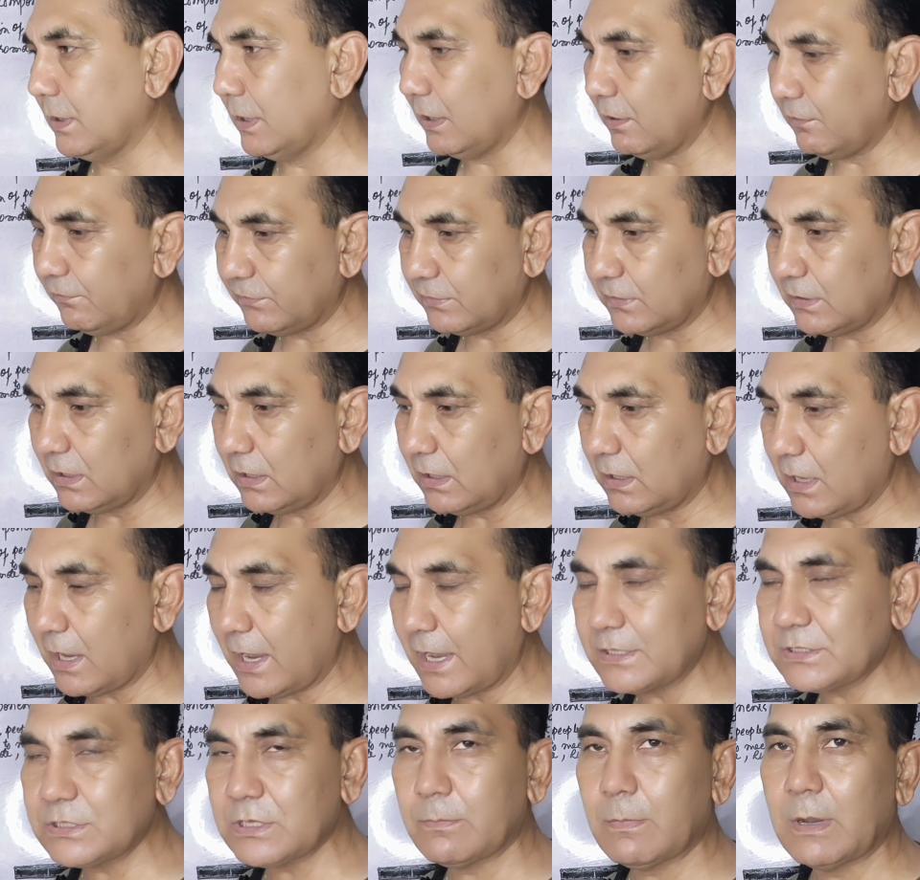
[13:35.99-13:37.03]
If the
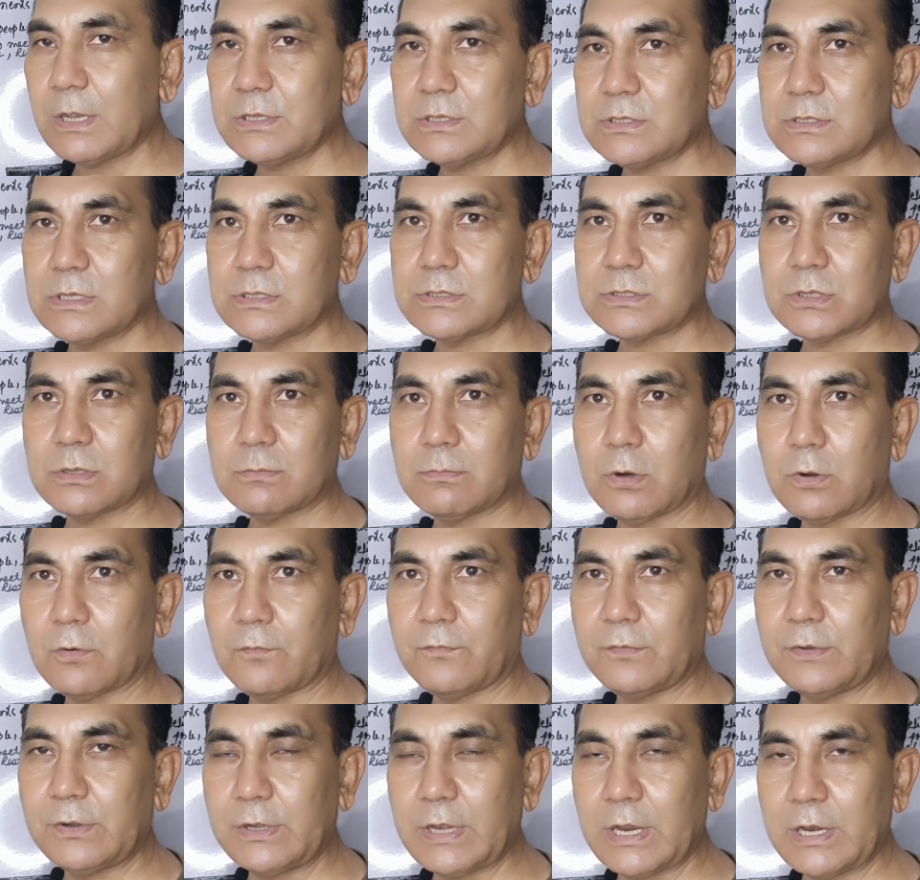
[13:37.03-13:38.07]
HMI system of
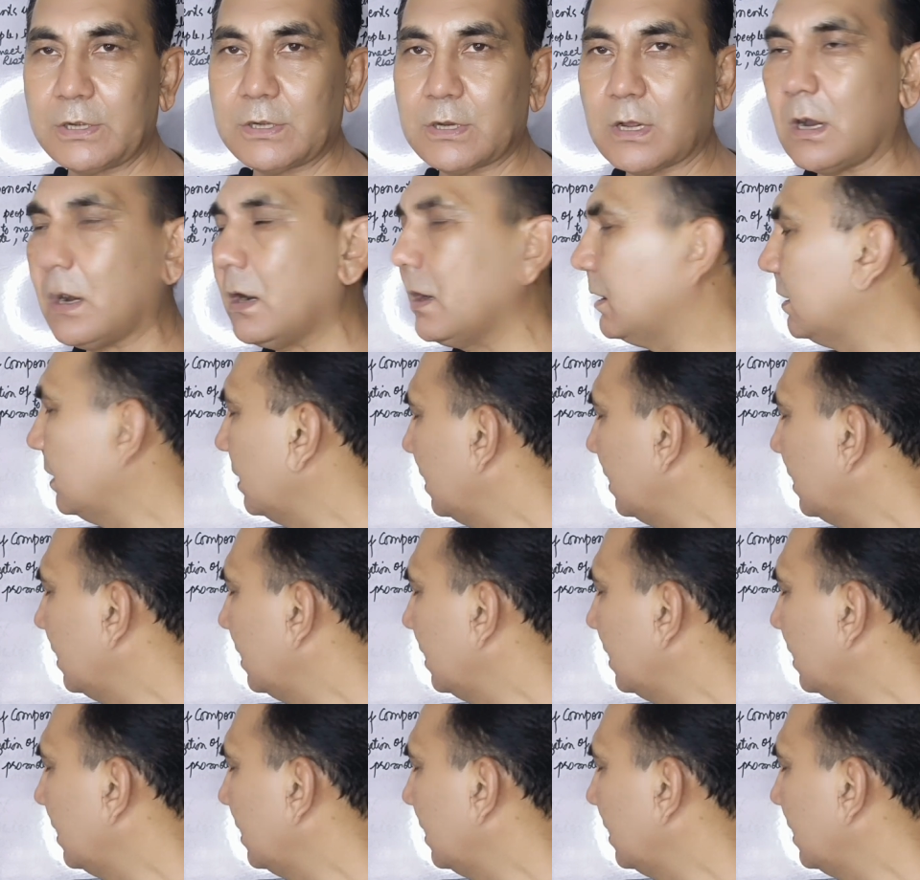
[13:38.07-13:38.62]
data